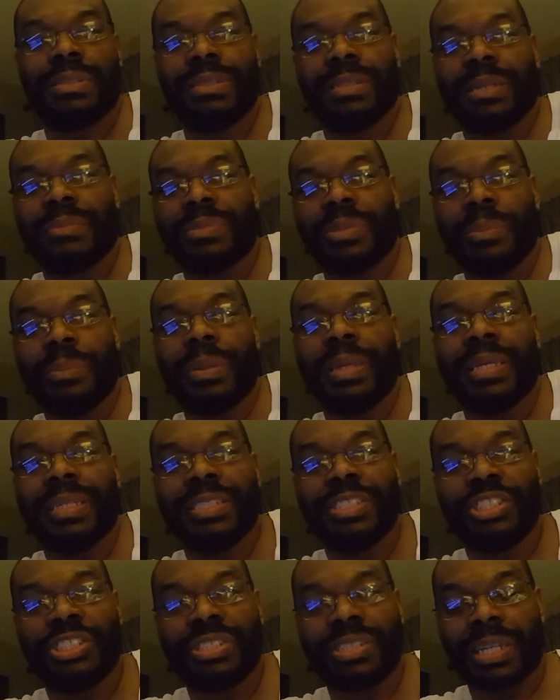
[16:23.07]
I'm to be
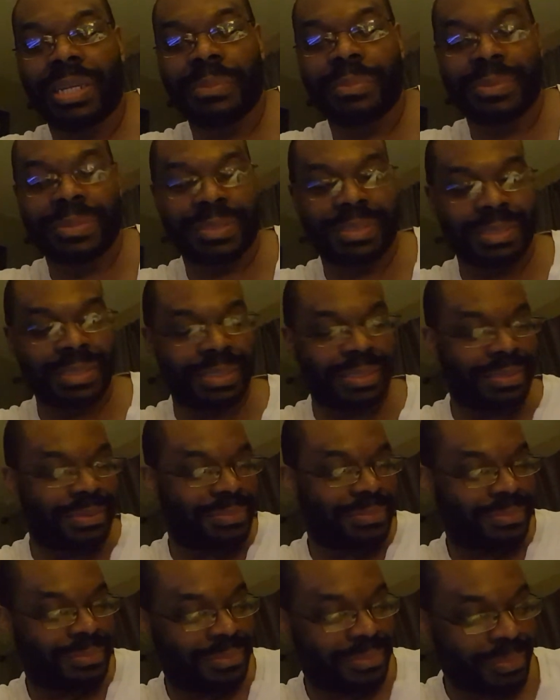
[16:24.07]
in shape and shit.
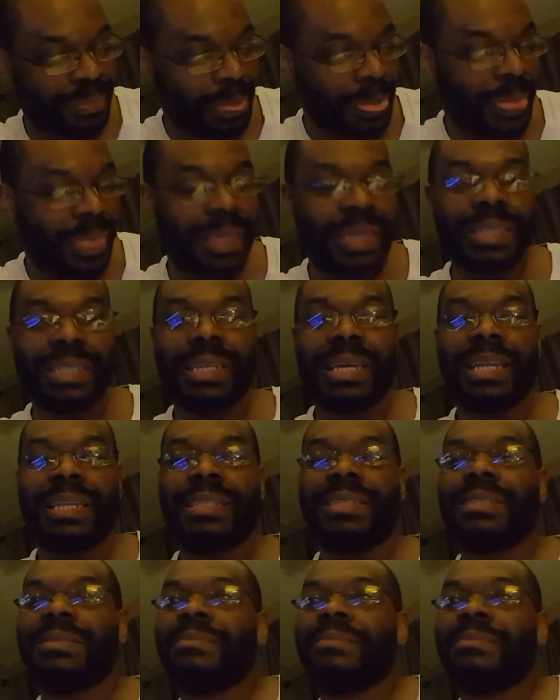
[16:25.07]
Getting that